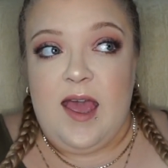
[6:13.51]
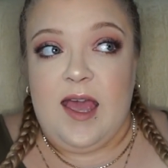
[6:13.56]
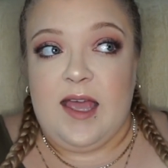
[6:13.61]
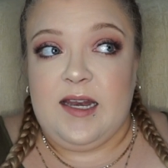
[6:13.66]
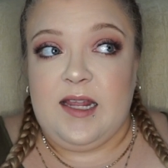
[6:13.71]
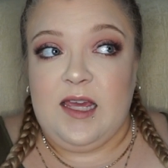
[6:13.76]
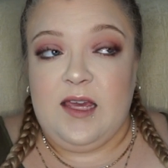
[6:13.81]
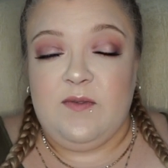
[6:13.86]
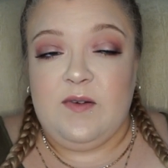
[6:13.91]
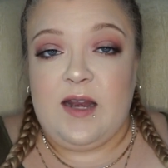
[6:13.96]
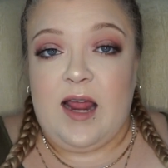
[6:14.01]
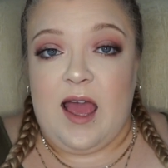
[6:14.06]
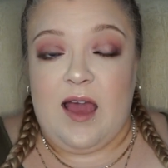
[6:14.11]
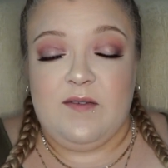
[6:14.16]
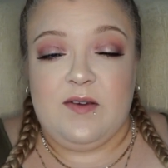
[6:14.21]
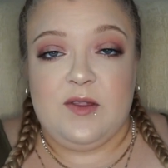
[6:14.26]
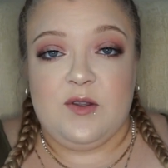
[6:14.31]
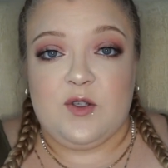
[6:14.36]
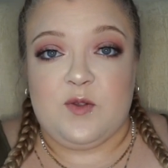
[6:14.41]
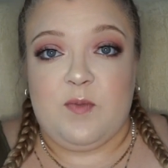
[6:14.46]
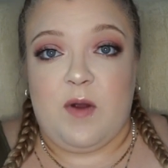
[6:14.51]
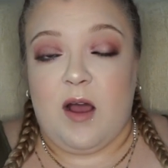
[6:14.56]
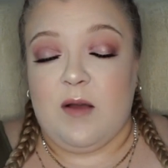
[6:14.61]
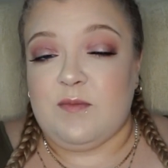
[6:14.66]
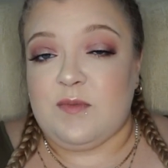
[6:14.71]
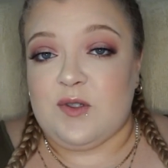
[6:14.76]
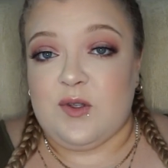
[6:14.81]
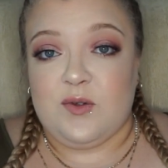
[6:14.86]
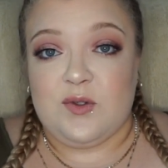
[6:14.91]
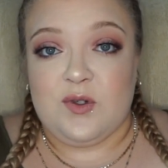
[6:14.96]
And even having those
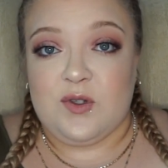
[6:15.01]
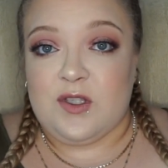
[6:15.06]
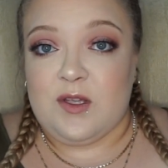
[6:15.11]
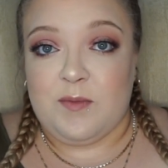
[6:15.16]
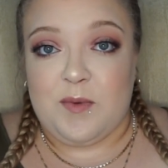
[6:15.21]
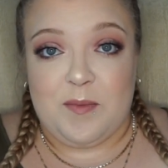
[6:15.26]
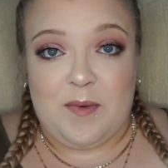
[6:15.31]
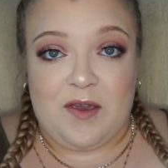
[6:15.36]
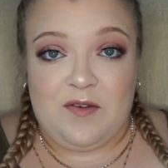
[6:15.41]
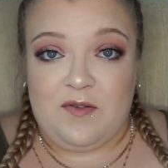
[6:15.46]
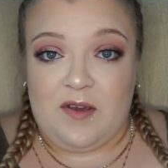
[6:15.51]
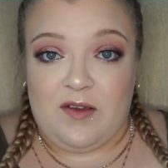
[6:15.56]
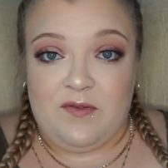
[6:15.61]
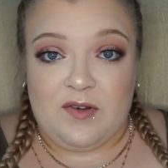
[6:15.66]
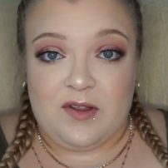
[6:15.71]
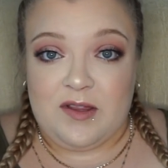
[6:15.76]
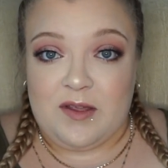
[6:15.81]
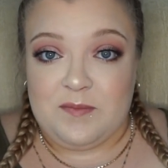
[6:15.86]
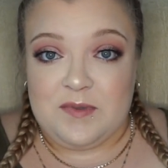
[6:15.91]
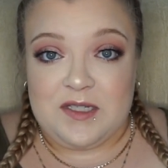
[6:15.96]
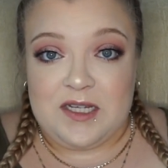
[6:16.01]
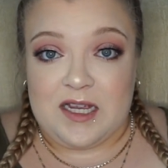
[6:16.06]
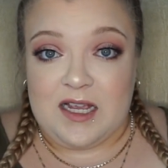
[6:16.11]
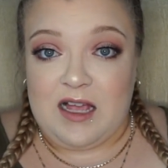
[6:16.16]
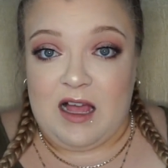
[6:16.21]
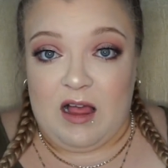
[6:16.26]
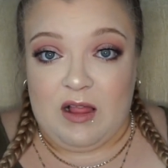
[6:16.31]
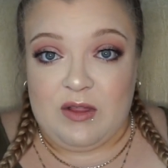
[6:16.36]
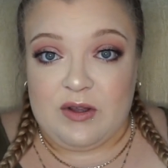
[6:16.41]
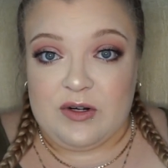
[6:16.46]
problems, those are some of my favorite lipstick
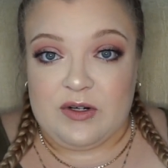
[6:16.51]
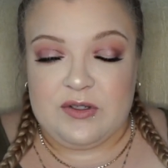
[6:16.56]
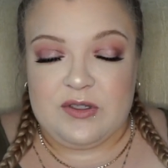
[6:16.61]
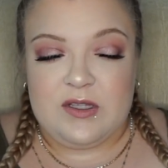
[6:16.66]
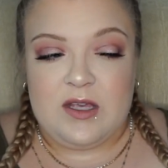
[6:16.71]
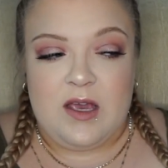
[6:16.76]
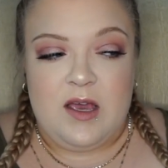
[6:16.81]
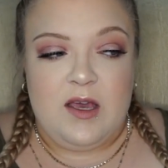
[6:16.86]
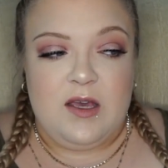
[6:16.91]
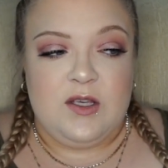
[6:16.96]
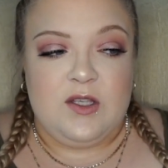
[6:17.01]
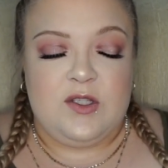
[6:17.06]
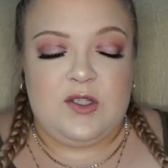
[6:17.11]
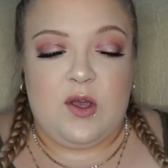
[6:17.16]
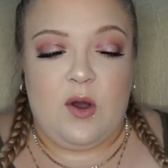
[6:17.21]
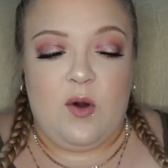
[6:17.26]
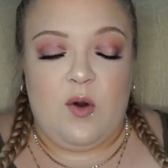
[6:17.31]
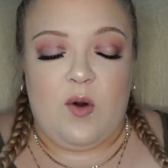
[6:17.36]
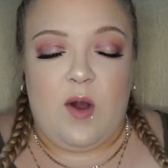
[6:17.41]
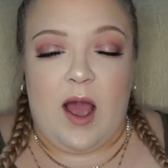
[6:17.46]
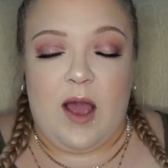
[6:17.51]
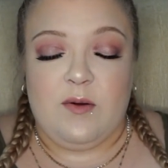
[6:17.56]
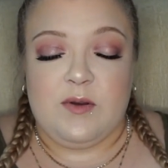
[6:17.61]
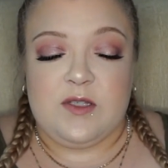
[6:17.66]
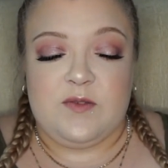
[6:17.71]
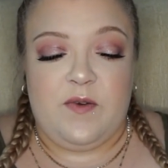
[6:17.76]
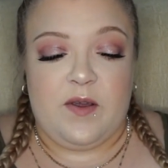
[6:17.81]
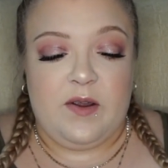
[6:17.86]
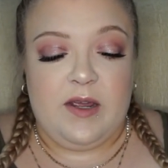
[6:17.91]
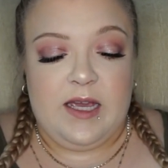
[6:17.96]
colors. So I
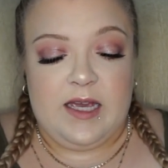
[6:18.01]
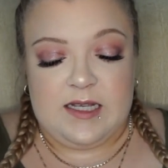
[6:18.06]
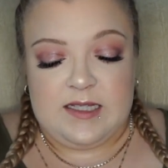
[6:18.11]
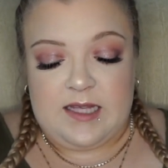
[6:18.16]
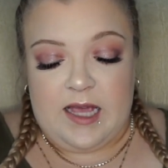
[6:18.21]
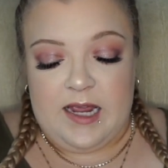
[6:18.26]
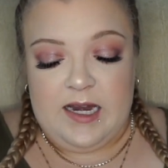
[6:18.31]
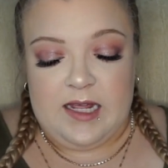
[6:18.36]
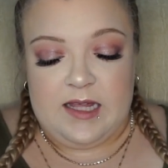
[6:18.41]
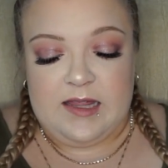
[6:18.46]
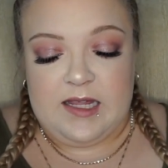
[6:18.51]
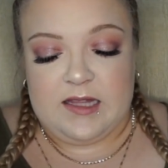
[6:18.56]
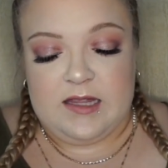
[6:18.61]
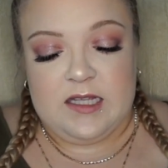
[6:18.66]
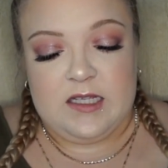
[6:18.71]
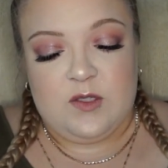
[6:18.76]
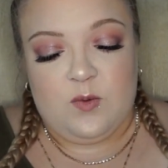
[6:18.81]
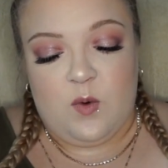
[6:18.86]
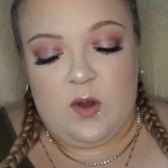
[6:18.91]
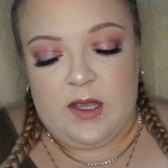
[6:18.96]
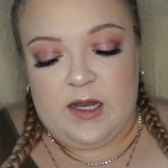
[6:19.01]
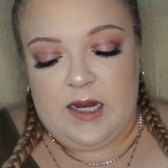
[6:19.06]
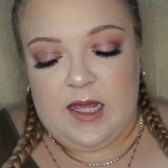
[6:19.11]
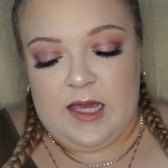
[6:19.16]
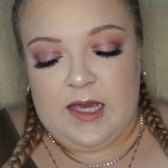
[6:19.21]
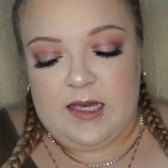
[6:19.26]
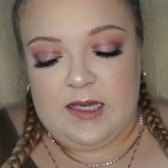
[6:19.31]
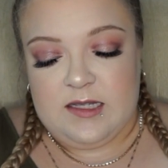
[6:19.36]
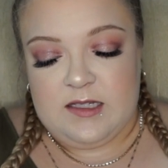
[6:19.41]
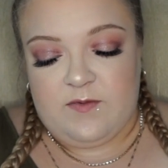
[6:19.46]
was very excited that this one
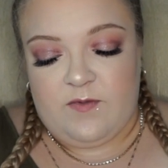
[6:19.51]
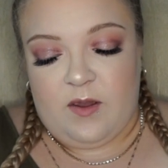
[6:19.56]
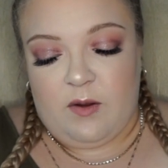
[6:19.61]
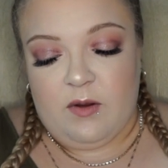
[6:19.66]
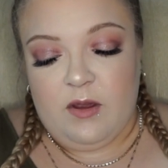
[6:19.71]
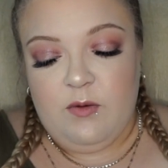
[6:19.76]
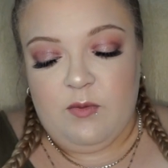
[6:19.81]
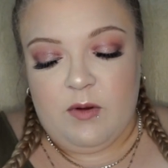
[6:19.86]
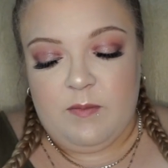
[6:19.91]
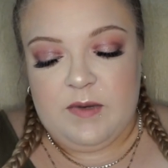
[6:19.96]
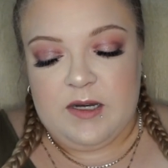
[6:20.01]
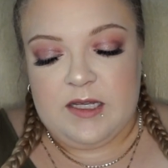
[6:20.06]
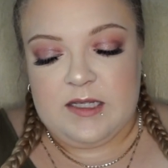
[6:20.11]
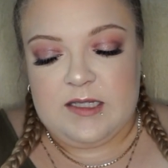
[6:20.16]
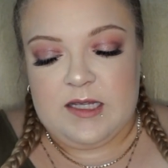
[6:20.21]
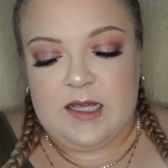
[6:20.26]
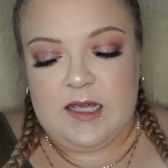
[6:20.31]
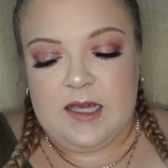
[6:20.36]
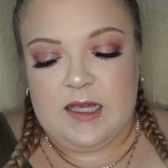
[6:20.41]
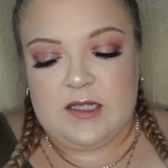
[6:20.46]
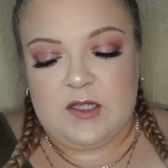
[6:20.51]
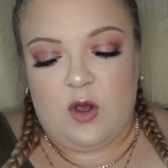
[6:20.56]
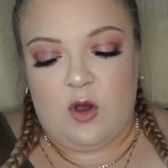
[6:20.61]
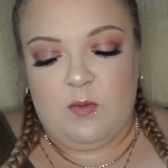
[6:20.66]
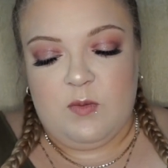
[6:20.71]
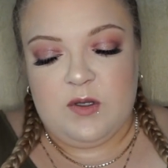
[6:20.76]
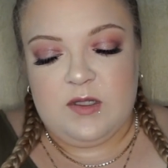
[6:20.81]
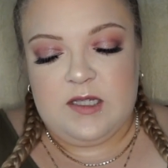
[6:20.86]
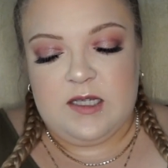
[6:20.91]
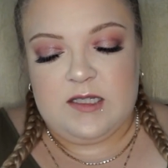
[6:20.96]
is very reminiscent. It's
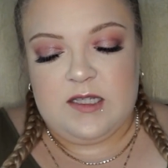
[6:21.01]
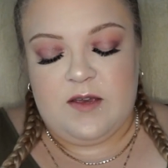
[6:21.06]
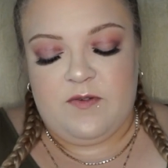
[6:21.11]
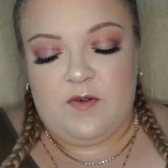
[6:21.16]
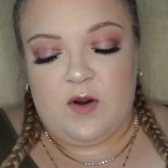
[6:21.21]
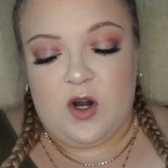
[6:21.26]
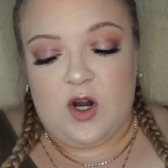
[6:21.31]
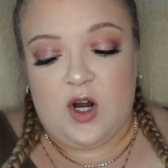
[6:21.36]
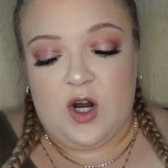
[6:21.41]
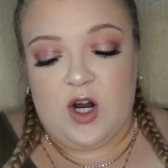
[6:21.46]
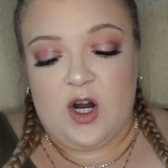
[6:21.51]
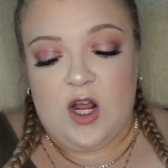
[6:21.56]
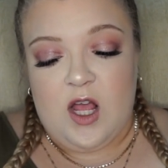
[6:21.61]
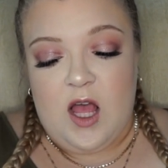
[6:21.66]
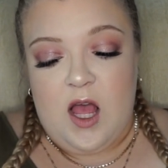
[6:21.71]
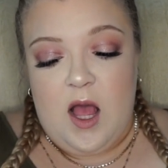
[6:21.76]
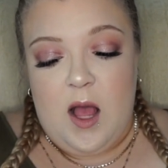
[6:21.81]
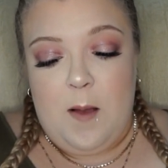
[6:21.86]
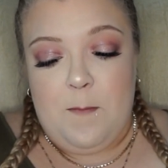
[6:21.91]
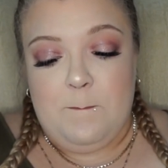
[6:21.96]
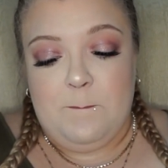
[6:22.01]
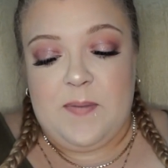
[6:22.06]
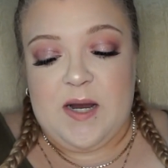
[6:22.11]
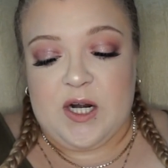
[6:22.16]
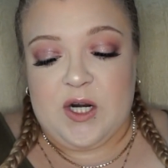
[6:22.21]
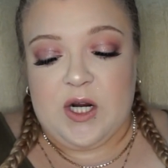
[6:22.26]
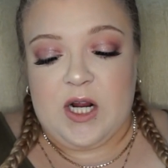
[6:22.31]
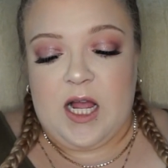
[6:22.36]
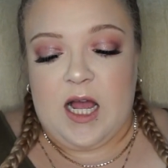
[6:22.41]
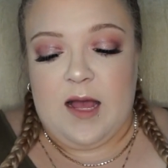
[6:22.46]
almost as if her
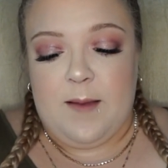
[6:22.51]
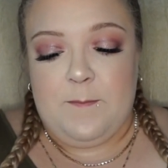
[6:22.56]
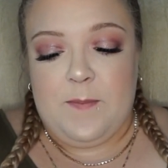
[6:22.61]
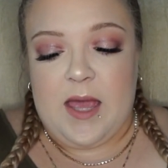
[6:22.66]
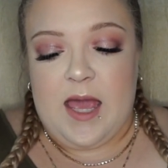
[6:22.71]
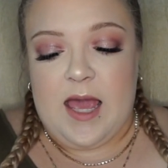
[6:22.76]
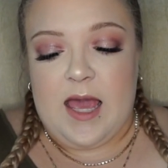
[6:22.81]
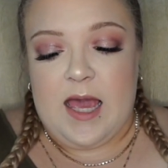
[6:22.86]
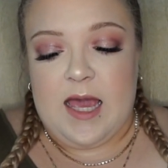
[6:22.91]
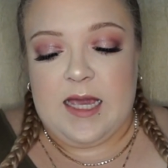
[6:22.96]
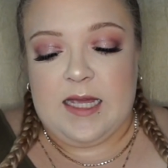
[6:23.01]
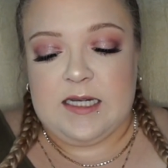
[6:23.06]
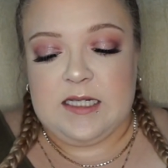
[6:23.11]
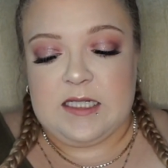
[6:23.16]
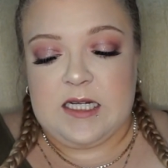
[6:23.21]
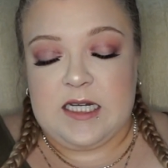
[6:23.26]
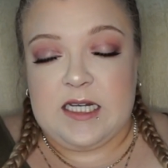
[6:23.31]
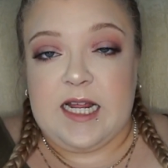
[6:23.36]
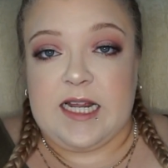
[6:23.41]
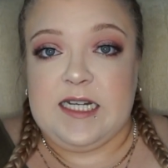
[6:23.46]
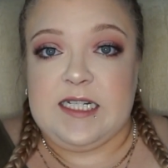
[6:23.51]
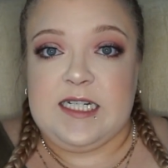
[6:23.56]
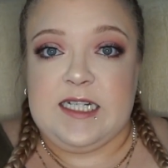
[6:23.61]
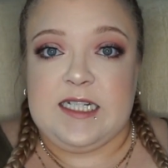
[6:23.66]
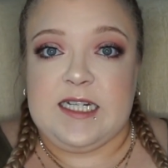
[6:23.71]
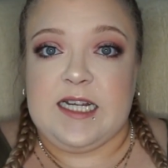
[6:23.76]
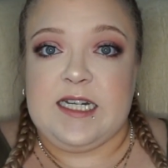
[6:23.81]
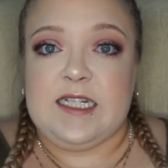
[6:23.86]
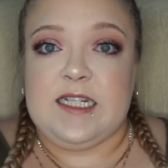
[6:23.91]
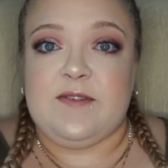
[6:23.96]
Buttercup and
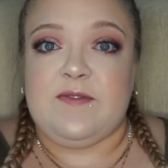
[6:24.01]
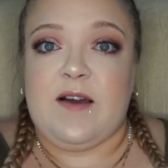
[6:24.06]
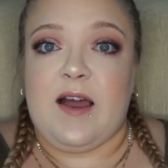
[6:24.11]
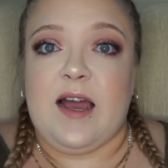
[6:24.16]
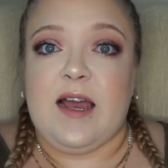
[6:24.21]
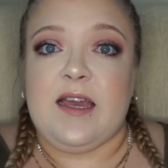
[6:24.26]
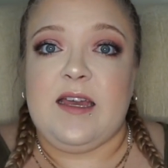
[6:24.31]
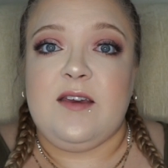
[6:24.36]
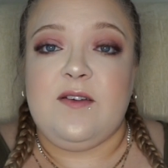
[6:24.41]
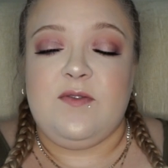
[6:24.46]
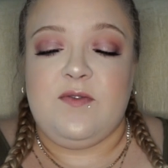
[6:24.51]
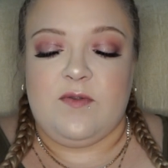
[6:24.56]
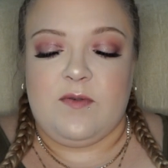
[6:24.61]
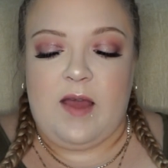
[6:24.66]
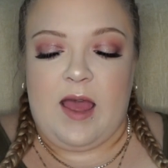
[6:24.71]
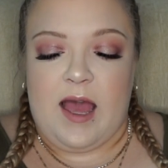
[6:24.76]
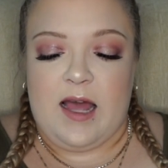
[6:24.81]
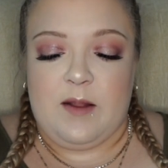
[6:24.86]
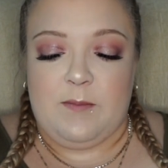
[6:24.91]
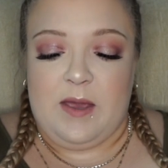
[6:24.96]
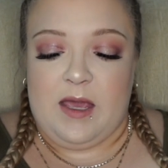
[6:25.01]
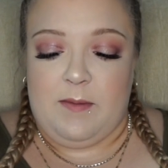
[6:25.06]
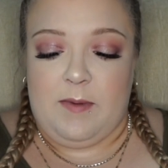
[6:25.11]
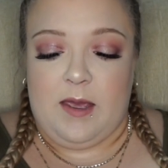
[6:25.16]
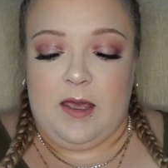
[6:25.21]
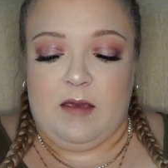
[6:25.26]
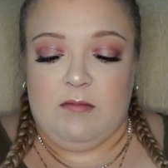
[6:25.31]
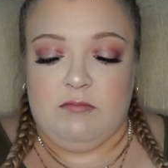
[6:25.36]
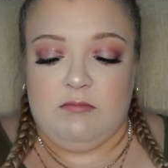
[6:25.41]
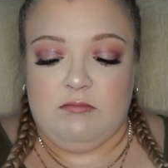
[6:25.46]
1995 had a
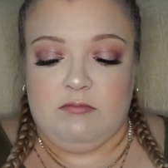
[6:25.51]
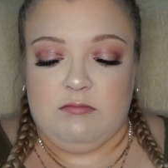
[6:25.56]
baby.